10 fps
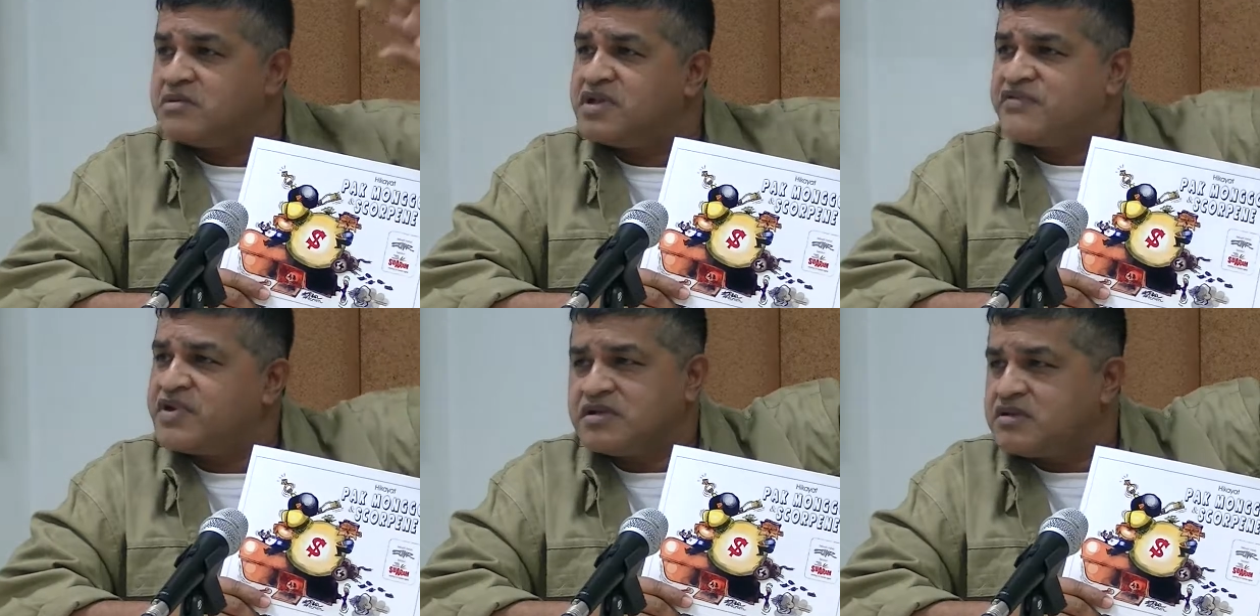live
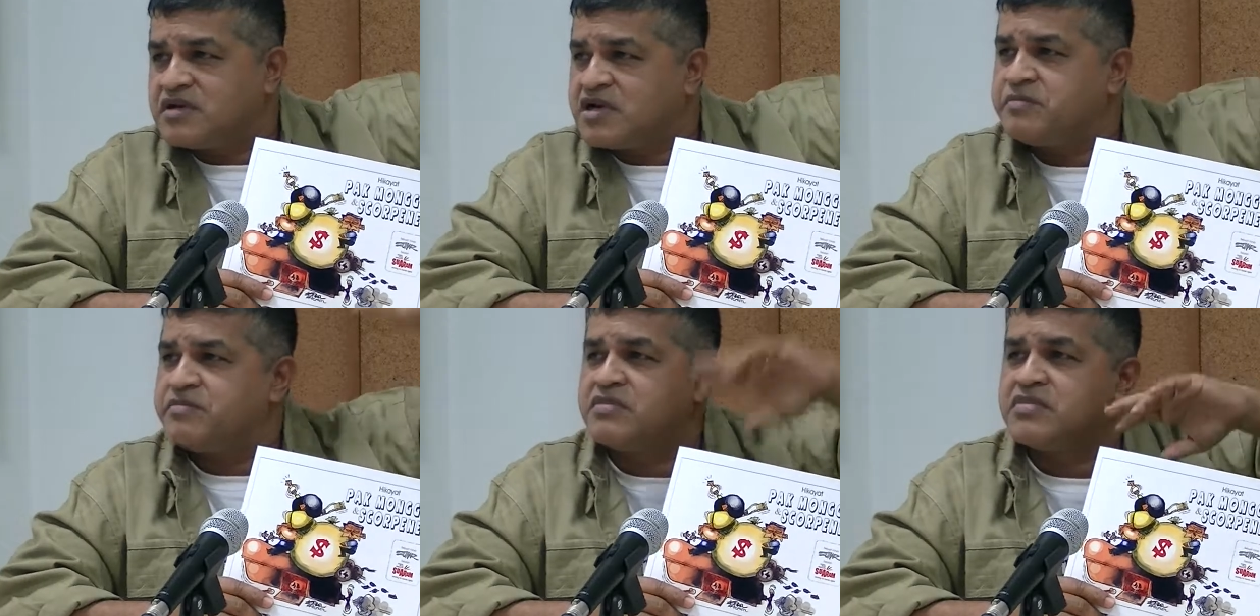
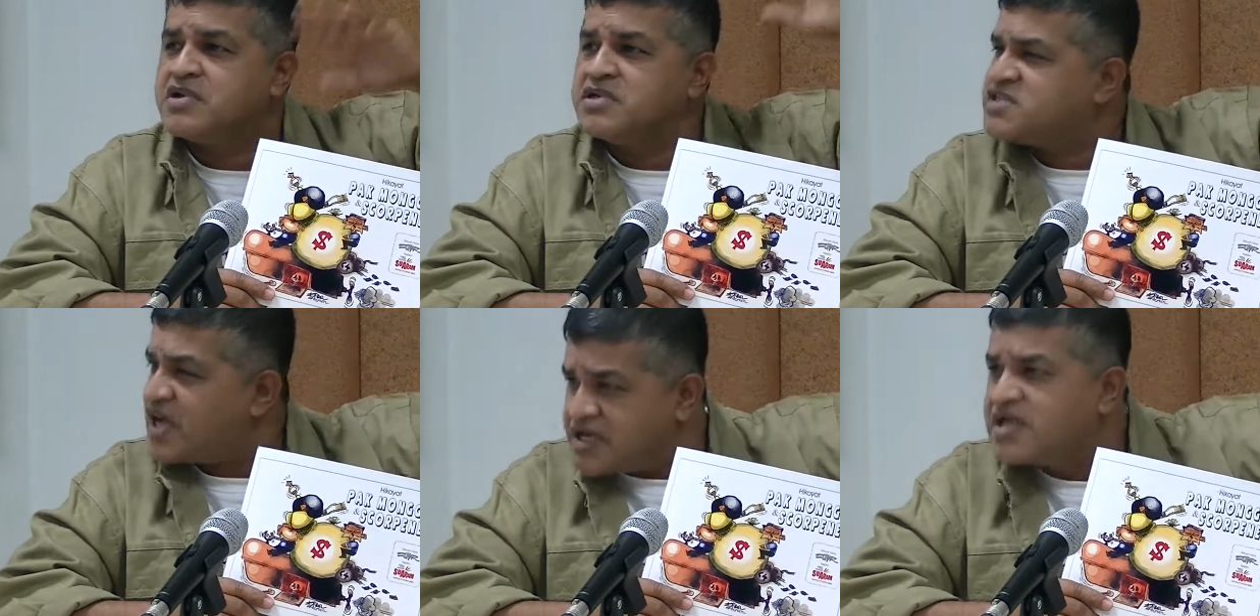in
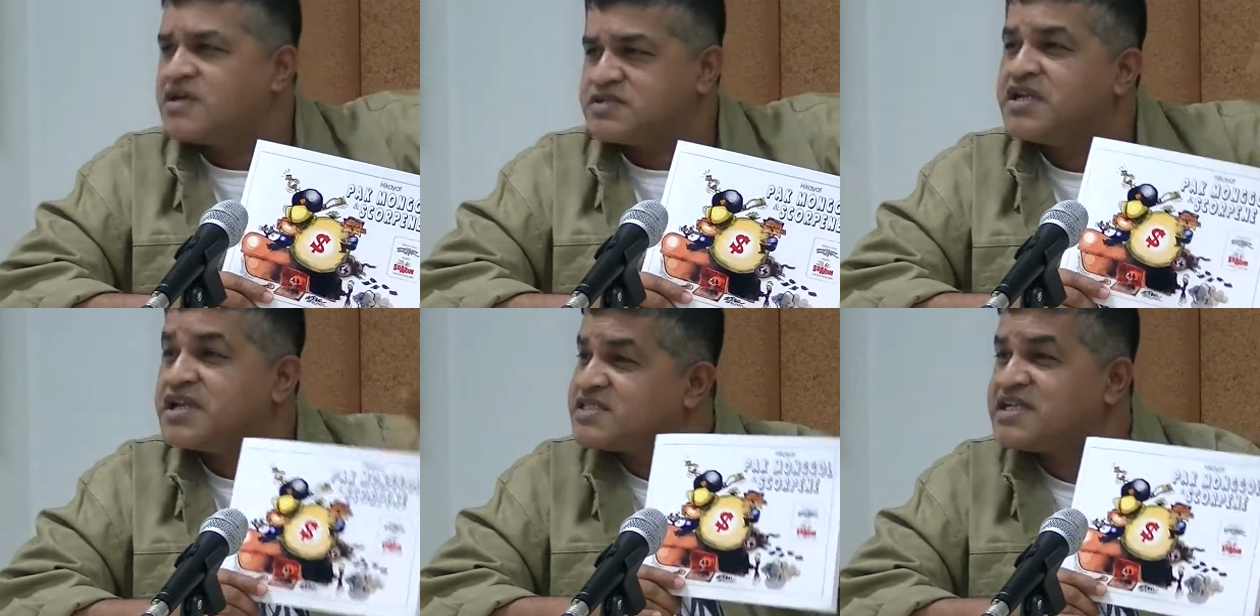China, so
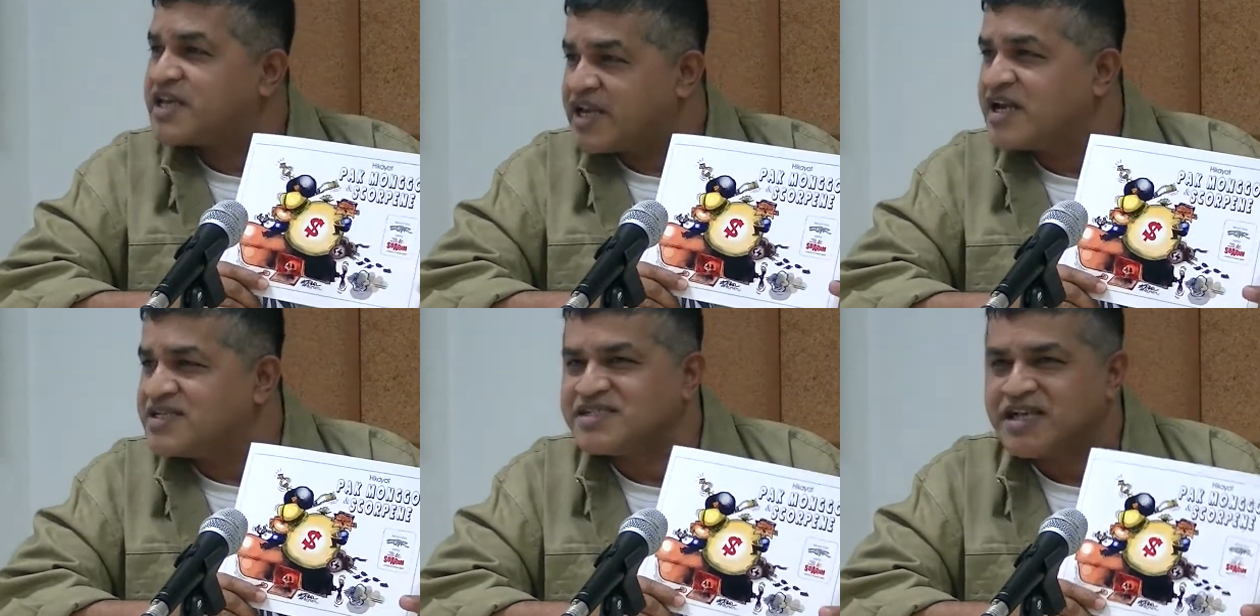they still can
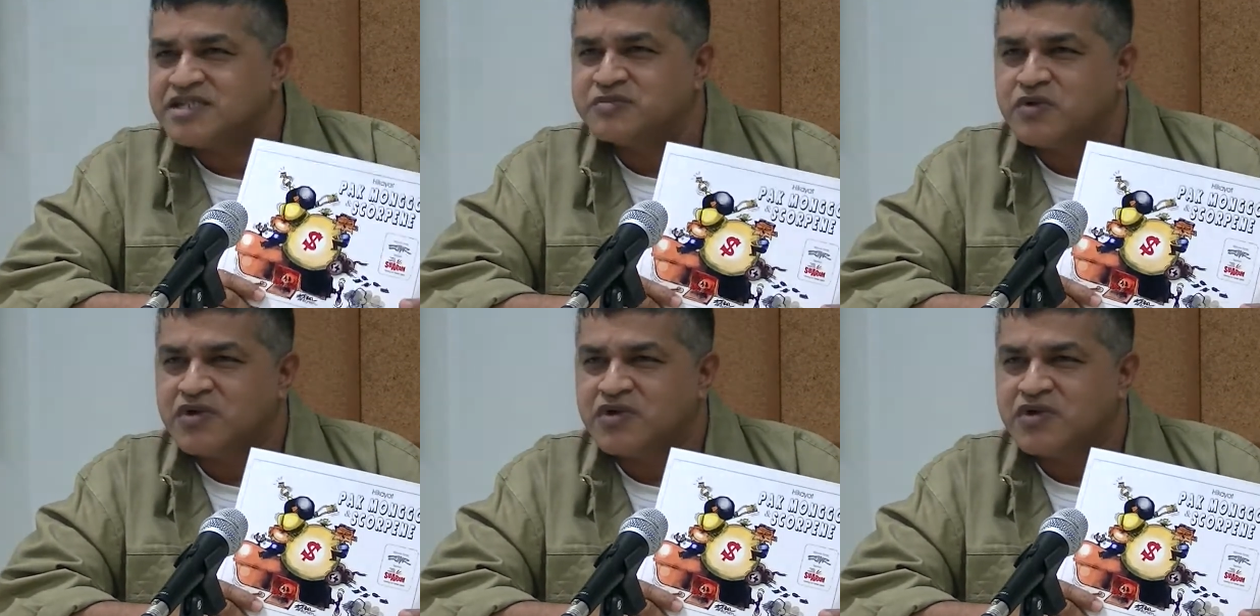understand this book.